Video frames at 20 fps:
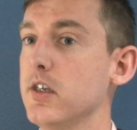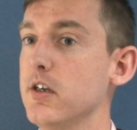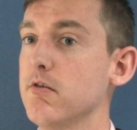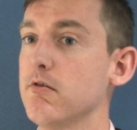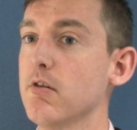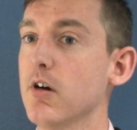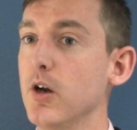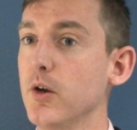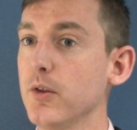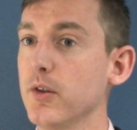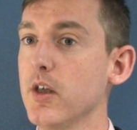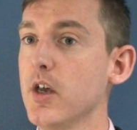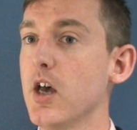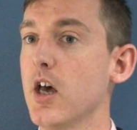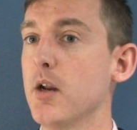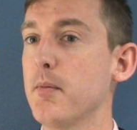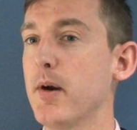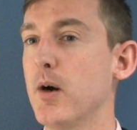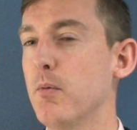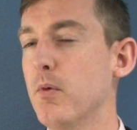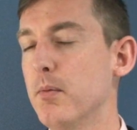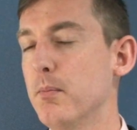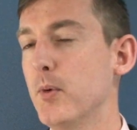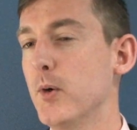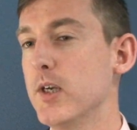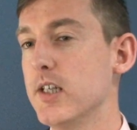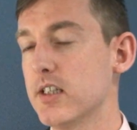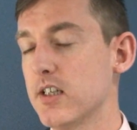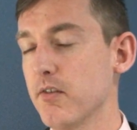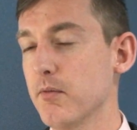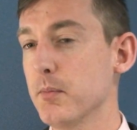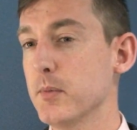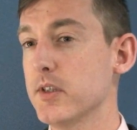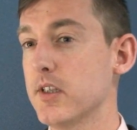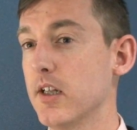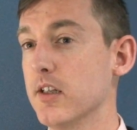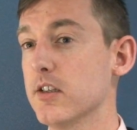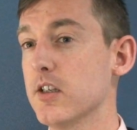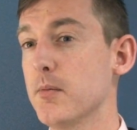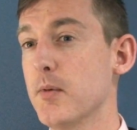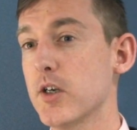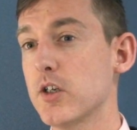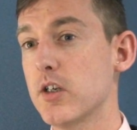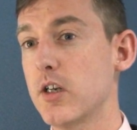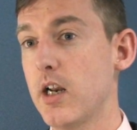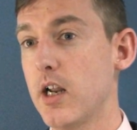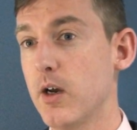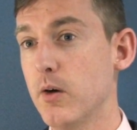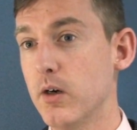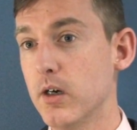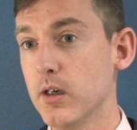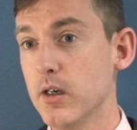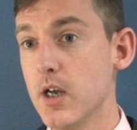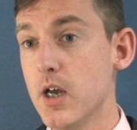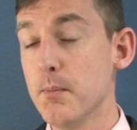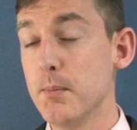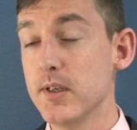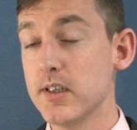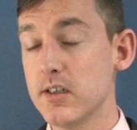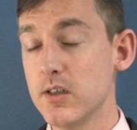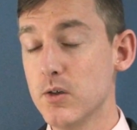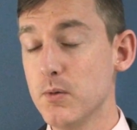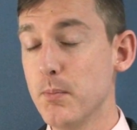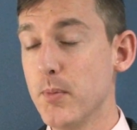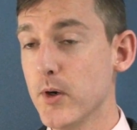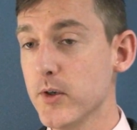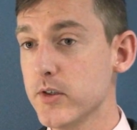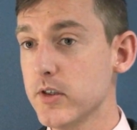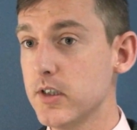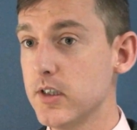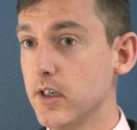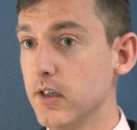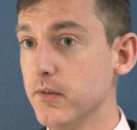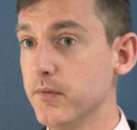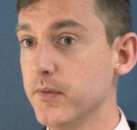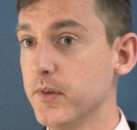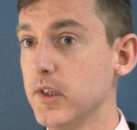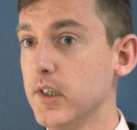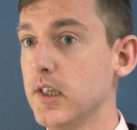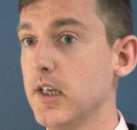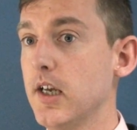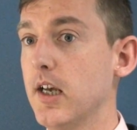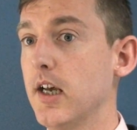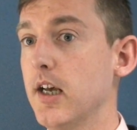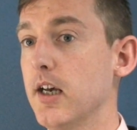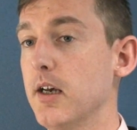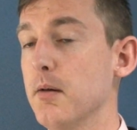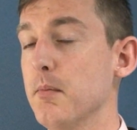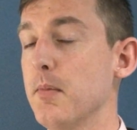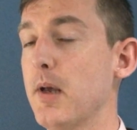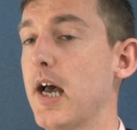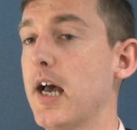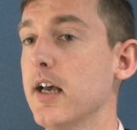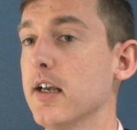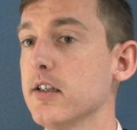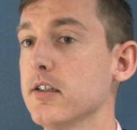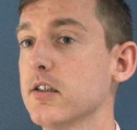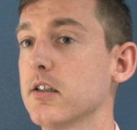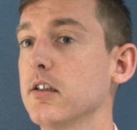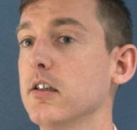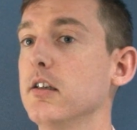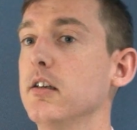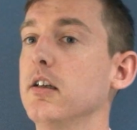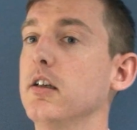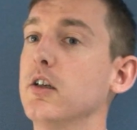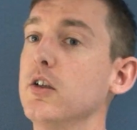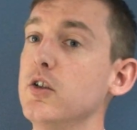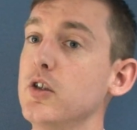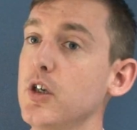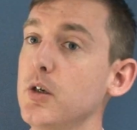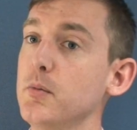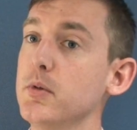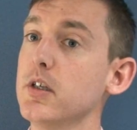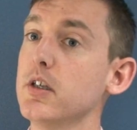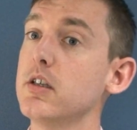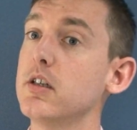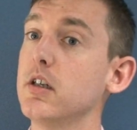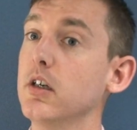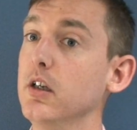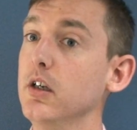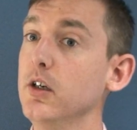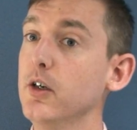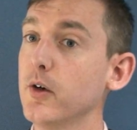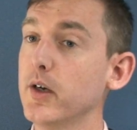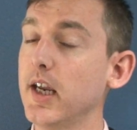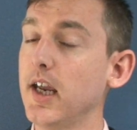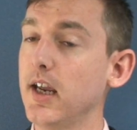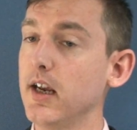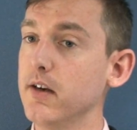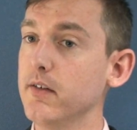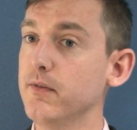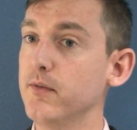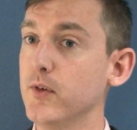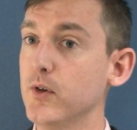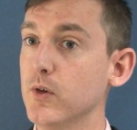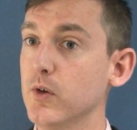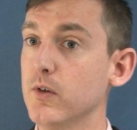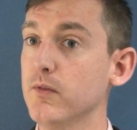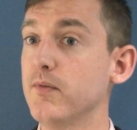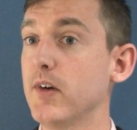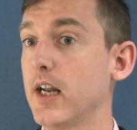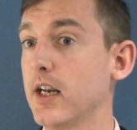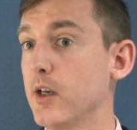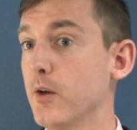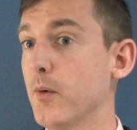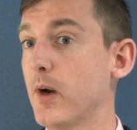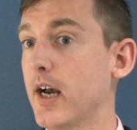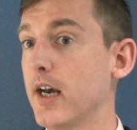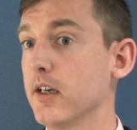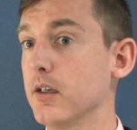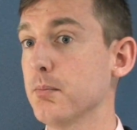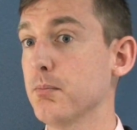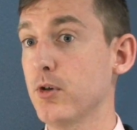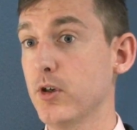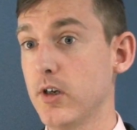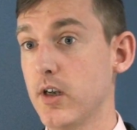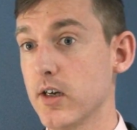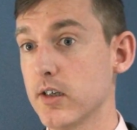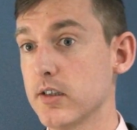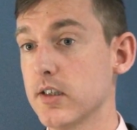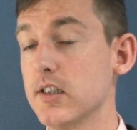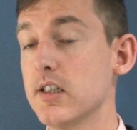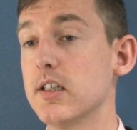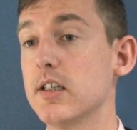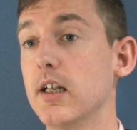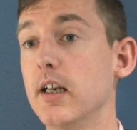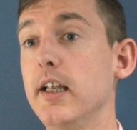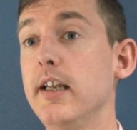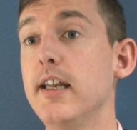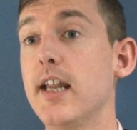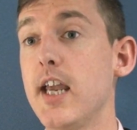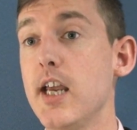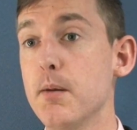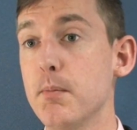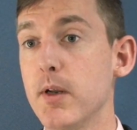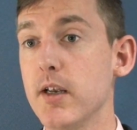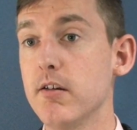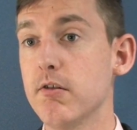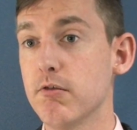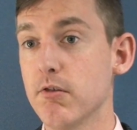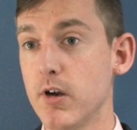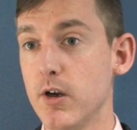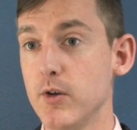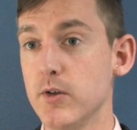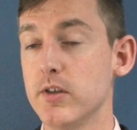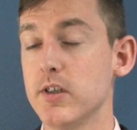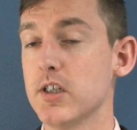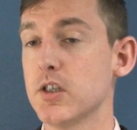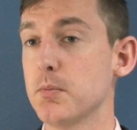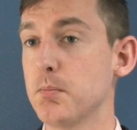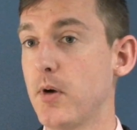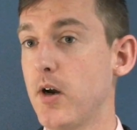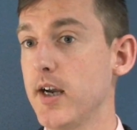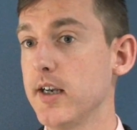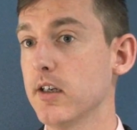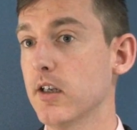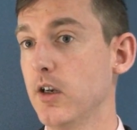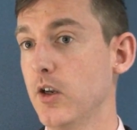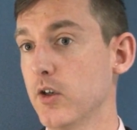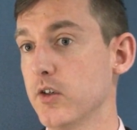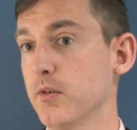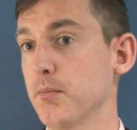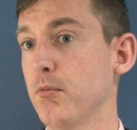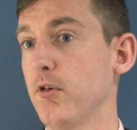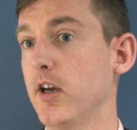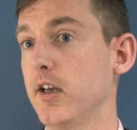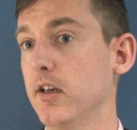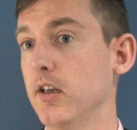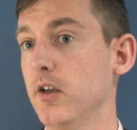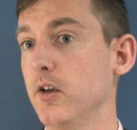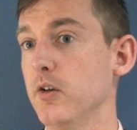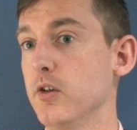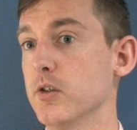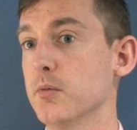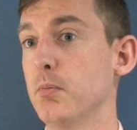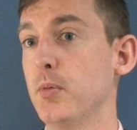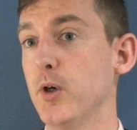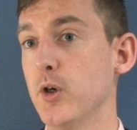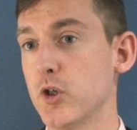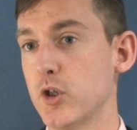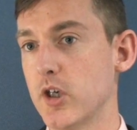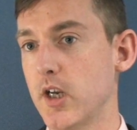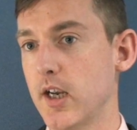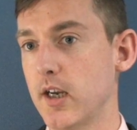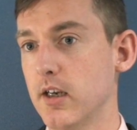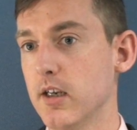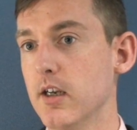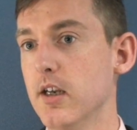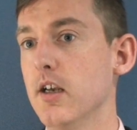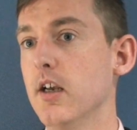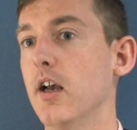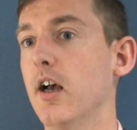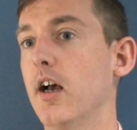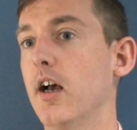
we see growth at about 1.7%, so much lower, but still positive, as consumers are still looking for value-add products and still enabling growth despite a lot of brand owners pushing